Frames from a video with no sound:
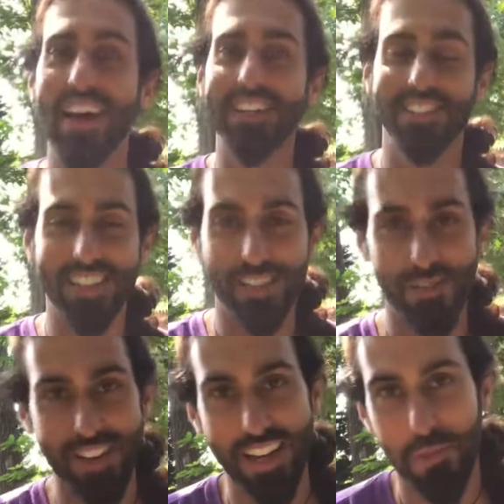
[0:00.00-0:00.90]
I just think it's
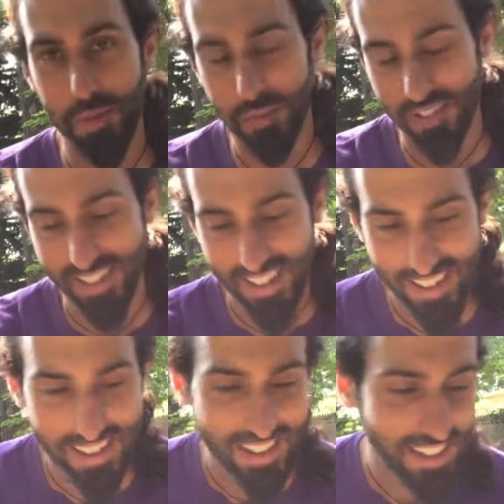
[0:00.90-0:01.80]
funny how people,
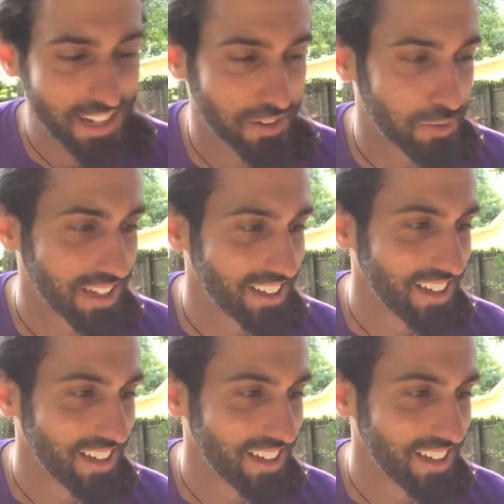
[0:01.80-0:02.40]
never mind.